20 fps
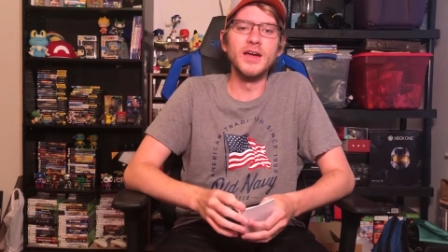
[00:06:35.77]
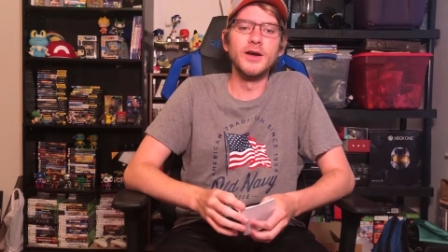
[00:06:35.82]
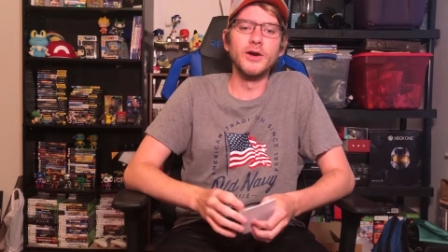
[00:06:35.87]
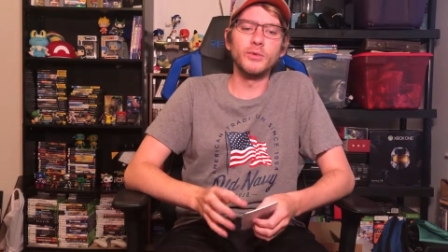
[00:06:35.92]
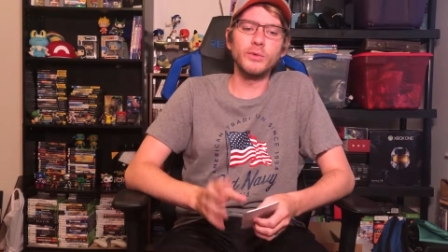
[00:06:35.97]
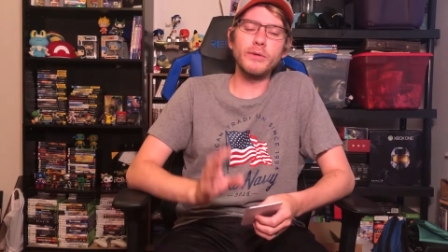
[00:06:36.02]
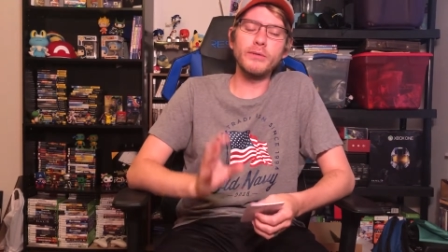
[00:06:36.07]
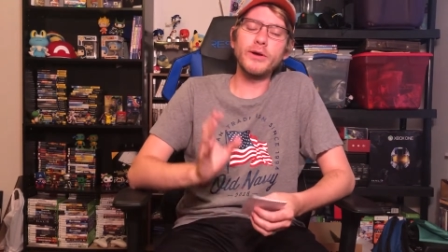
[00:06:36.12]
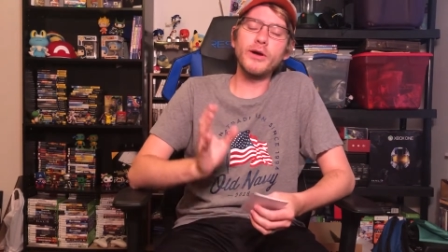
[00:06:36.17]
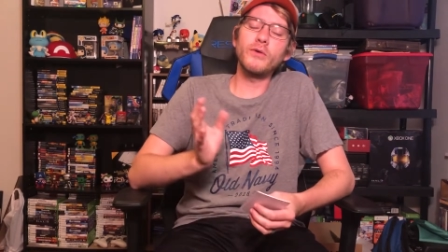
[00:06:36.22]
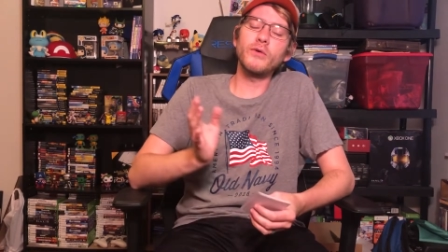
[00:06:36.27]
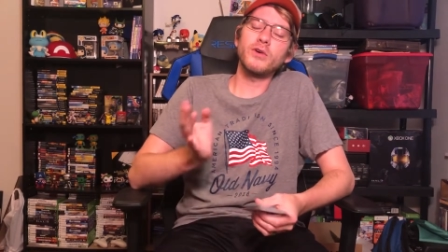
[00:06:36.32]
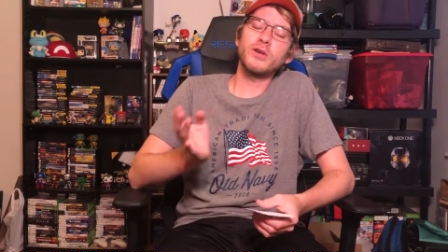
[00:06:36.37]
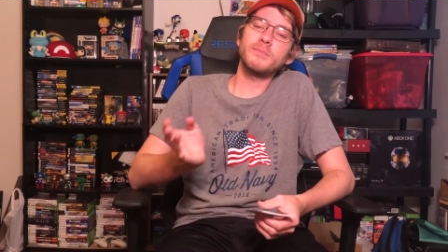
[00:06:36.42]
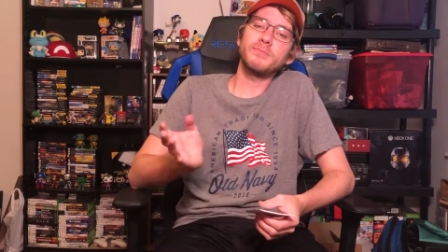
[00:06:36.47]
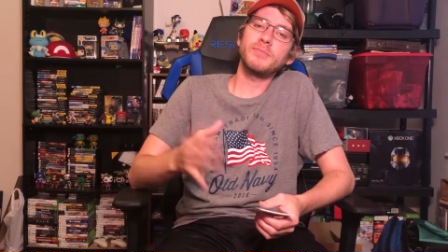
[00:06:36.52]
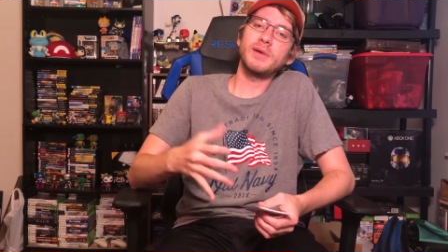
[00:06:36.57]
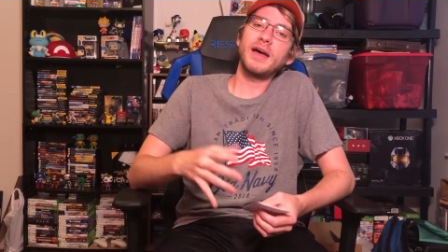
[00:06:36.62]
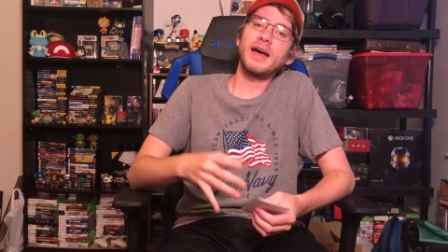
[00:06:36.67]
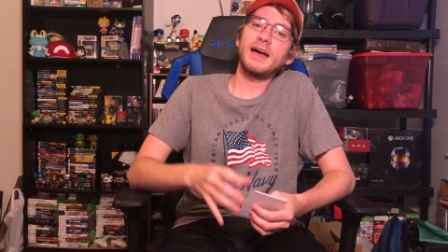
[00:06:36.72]
We were going
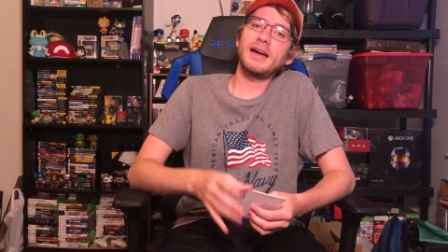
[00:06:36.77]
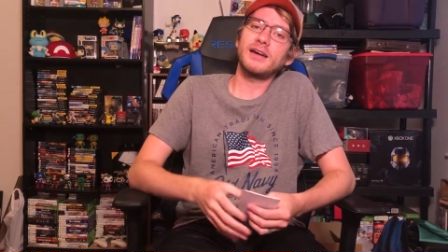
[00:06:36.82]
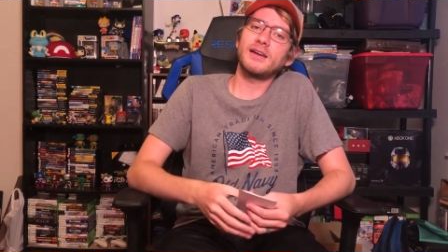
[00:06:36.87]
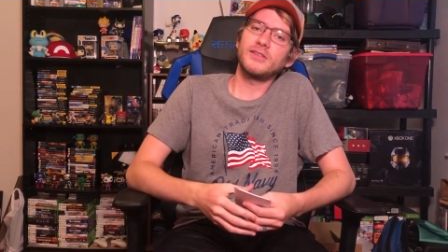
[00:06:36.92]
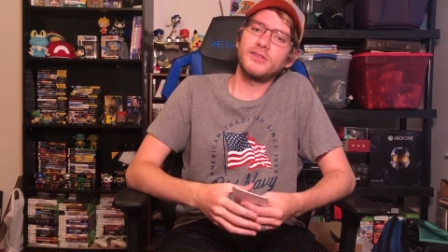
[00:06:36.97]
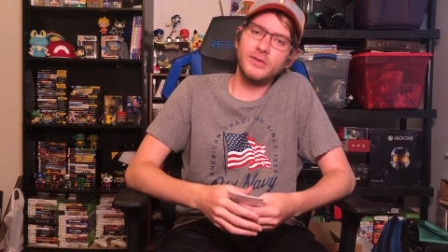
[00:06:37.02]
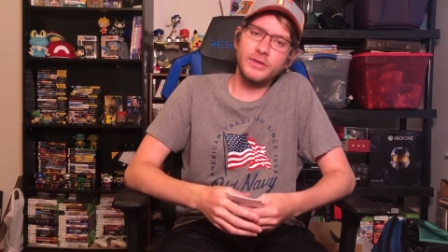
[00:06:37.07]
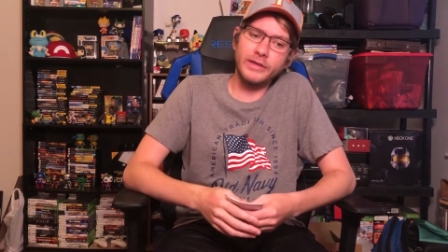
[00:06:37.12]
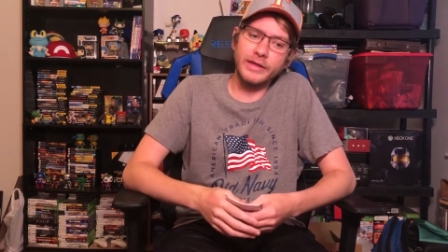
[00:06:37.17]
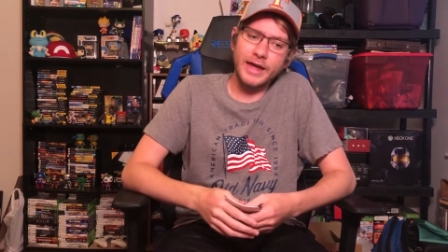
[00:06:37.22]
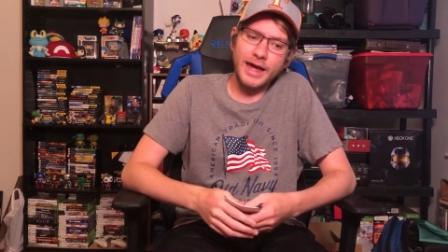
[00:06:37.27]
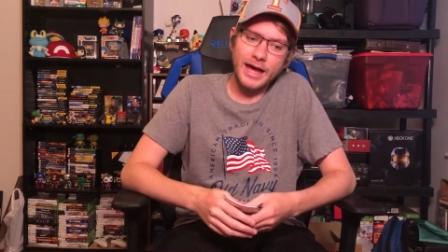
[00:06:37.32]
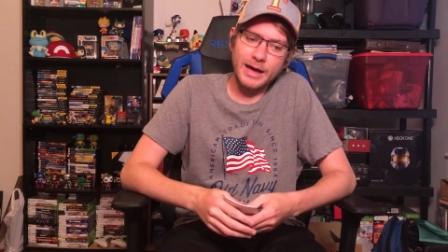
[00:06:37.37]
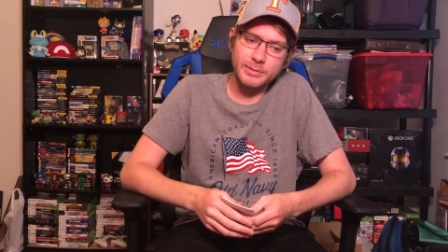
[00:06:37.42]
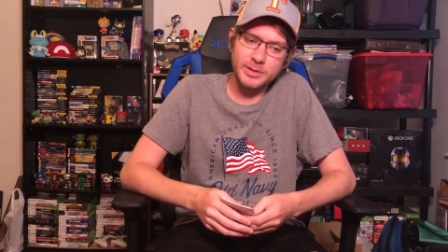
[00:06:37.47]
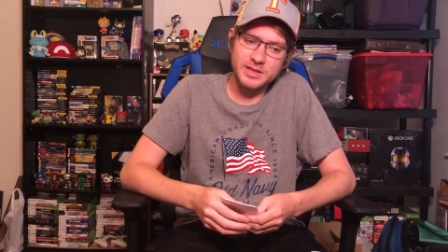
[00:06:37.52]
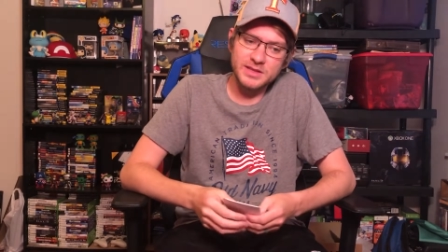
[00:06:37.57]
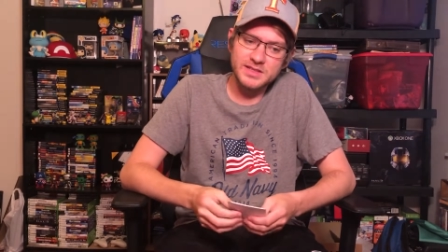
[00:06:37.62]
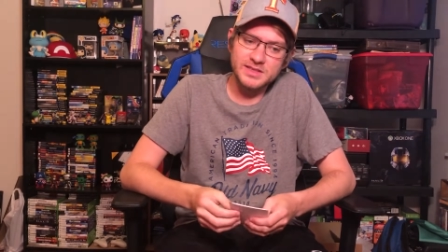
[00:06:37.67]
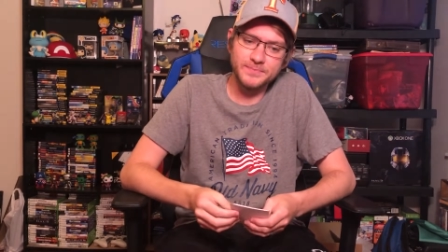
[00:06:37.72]
back to the
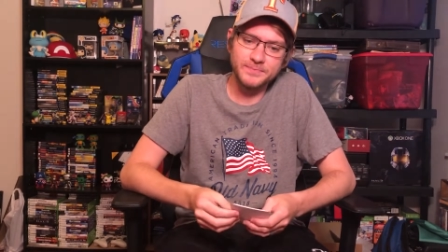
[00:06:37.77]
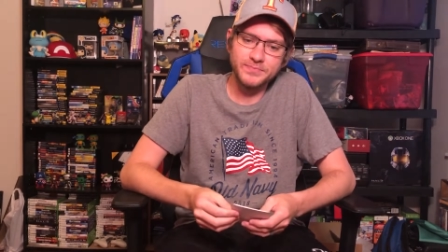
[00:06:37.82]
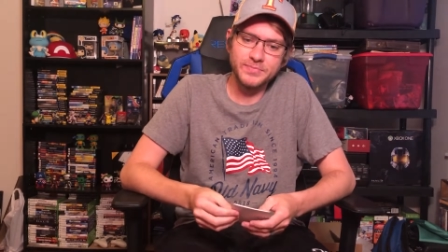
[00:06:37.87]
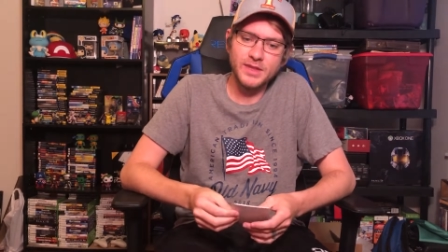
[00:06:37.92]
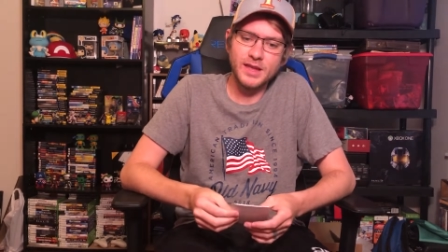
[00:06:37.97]
cabins.